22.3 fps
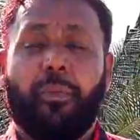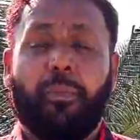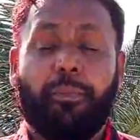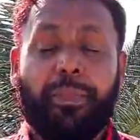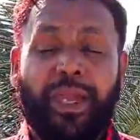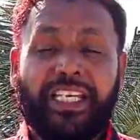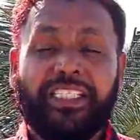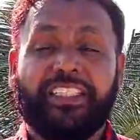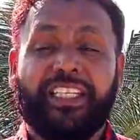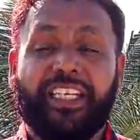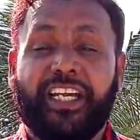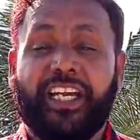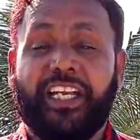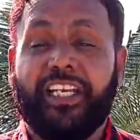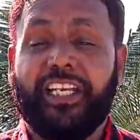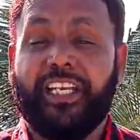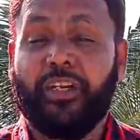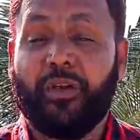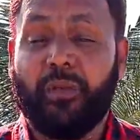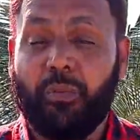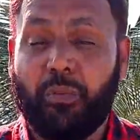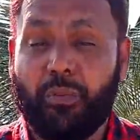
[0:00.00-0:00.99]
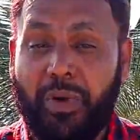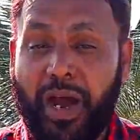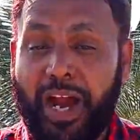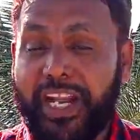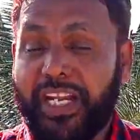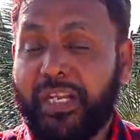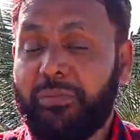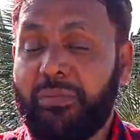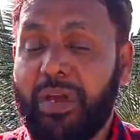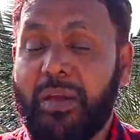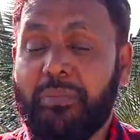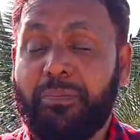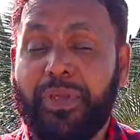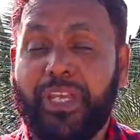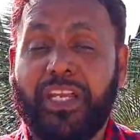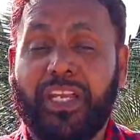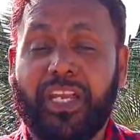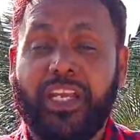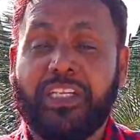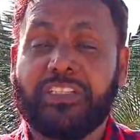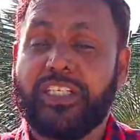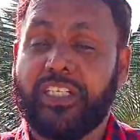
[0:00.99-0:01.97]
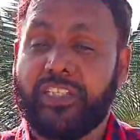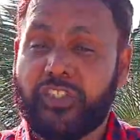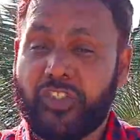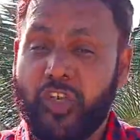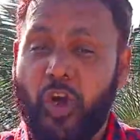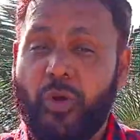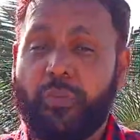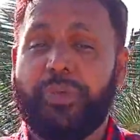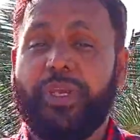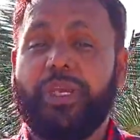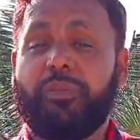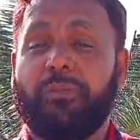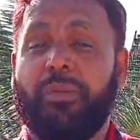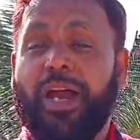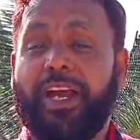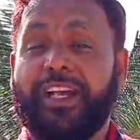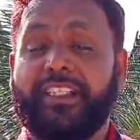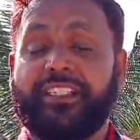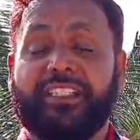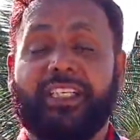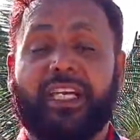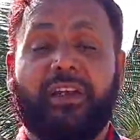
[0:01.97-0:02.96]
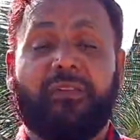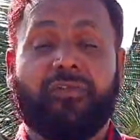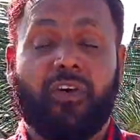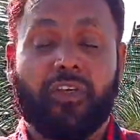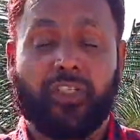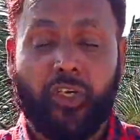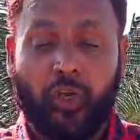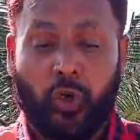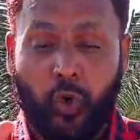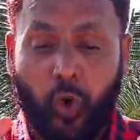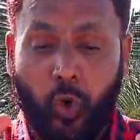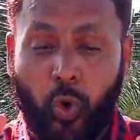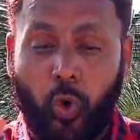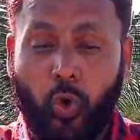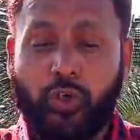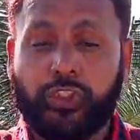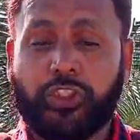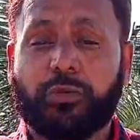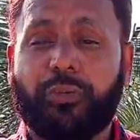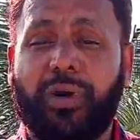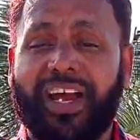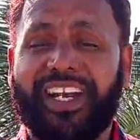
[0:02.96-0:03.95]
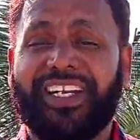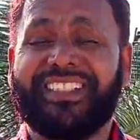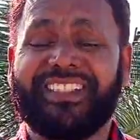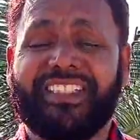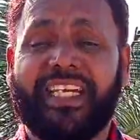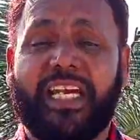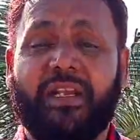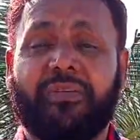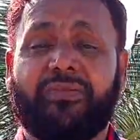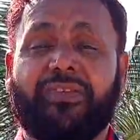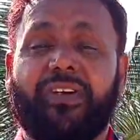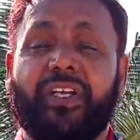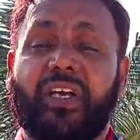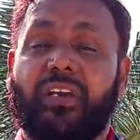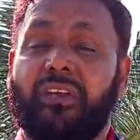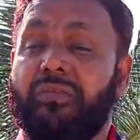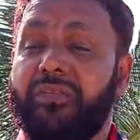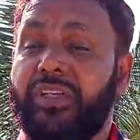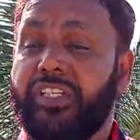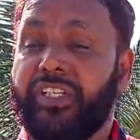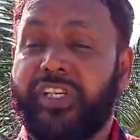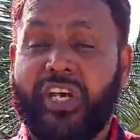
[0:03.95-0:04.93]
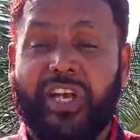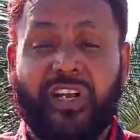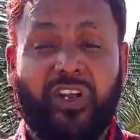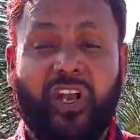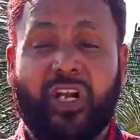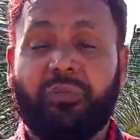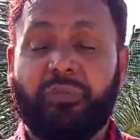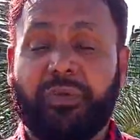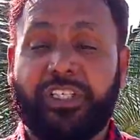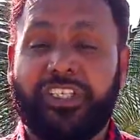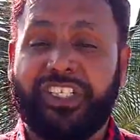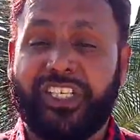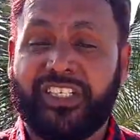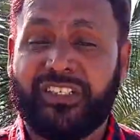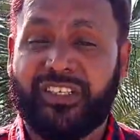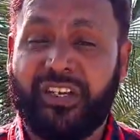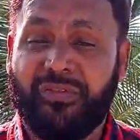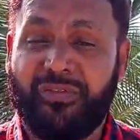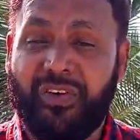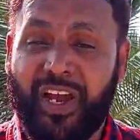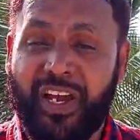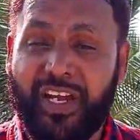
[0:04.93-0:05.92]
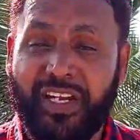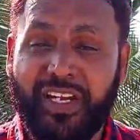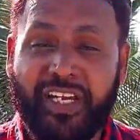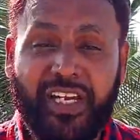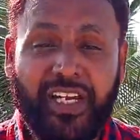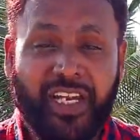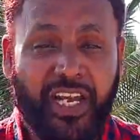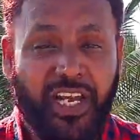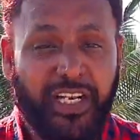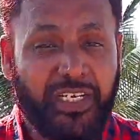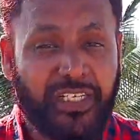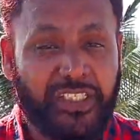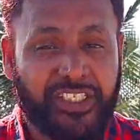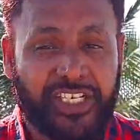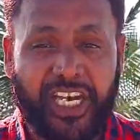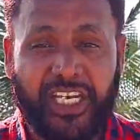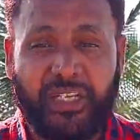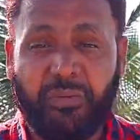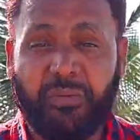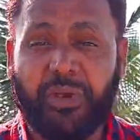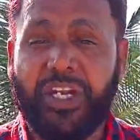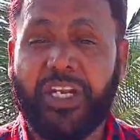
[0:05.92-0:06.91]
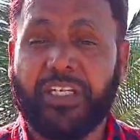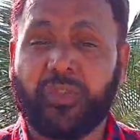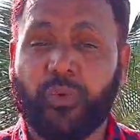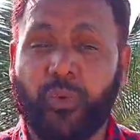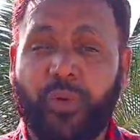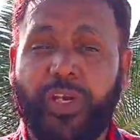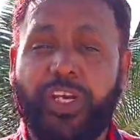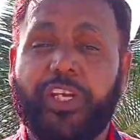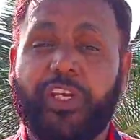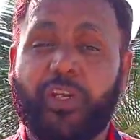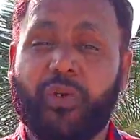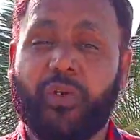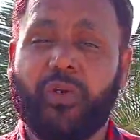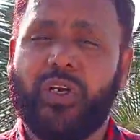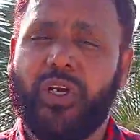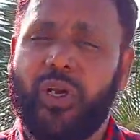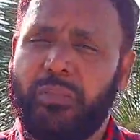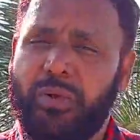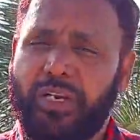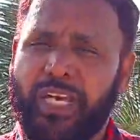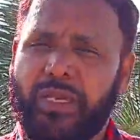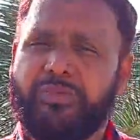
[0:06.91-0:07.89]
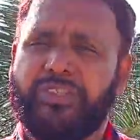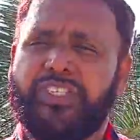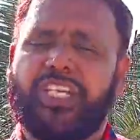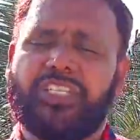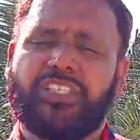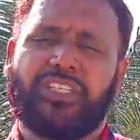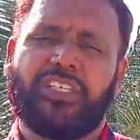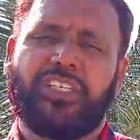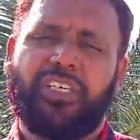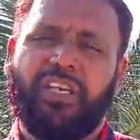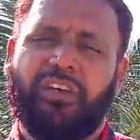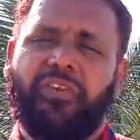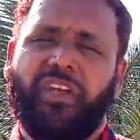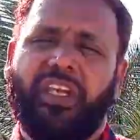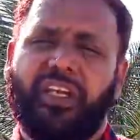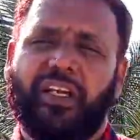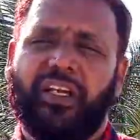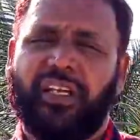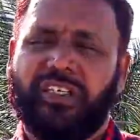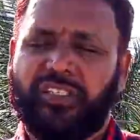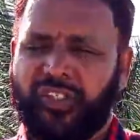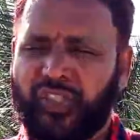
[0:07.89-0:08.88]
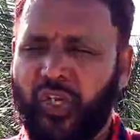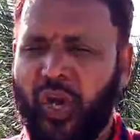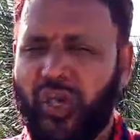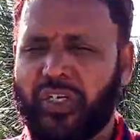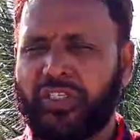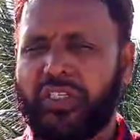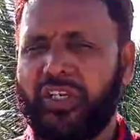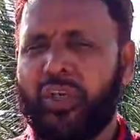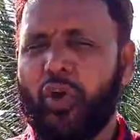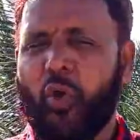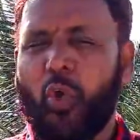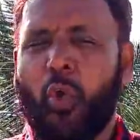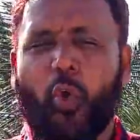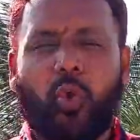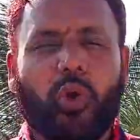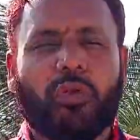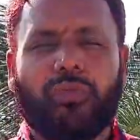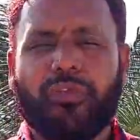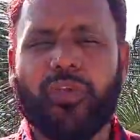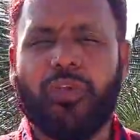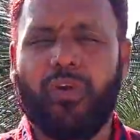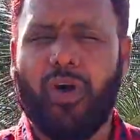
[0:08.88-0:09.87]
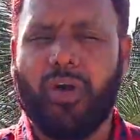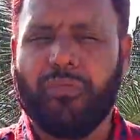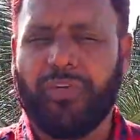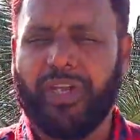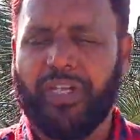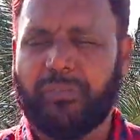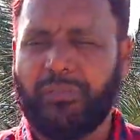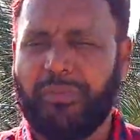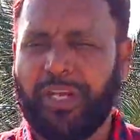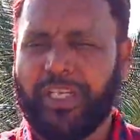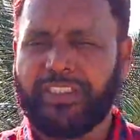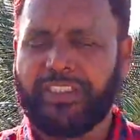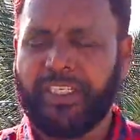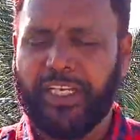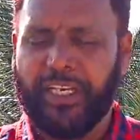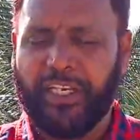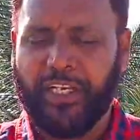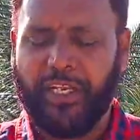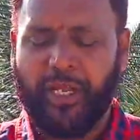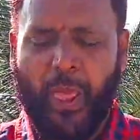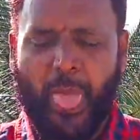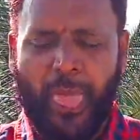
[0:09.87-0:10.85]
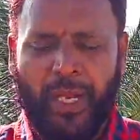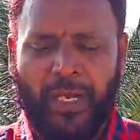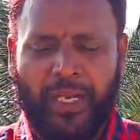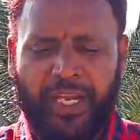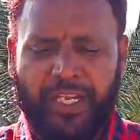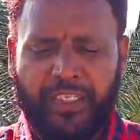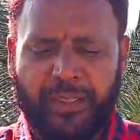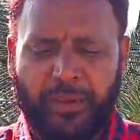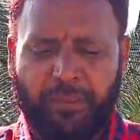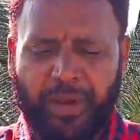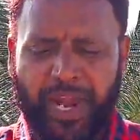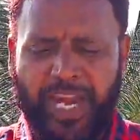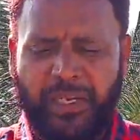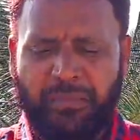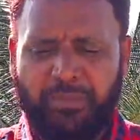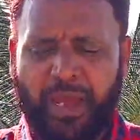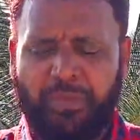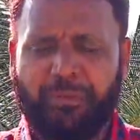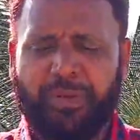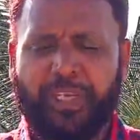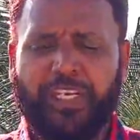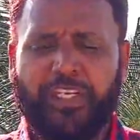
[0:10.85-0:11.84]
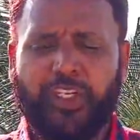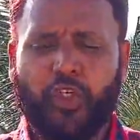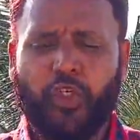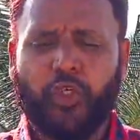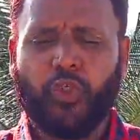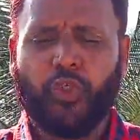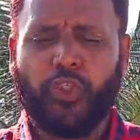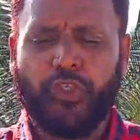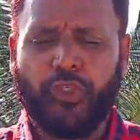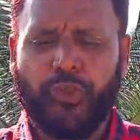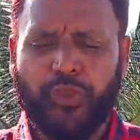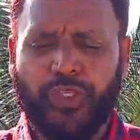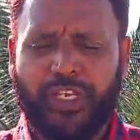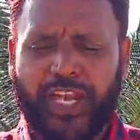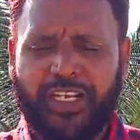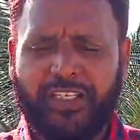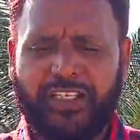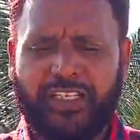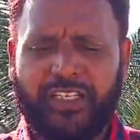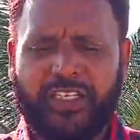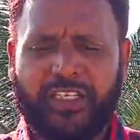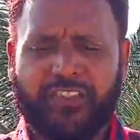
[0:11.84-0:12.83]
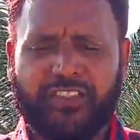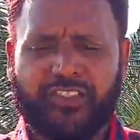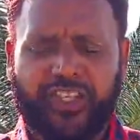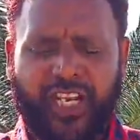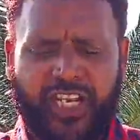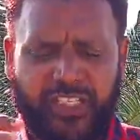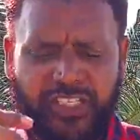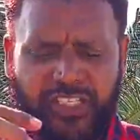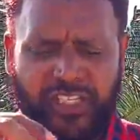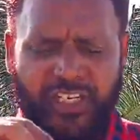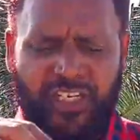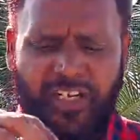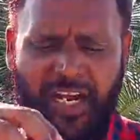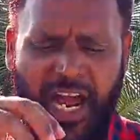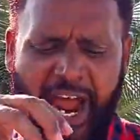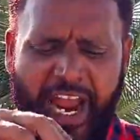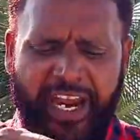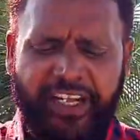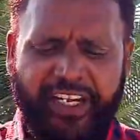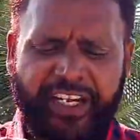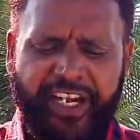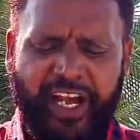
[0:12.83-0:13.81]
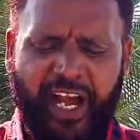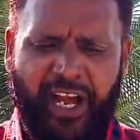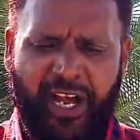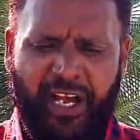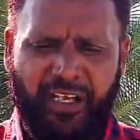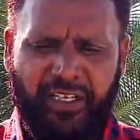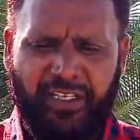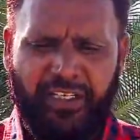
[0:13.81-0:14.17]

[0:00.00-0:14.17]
Basically, mind mapping is a topic by itself or a course by itself which cannot be justified in a 10-minute video, but I'm just giving a short overview of it. Basically, in the mind mapping you get a central idea.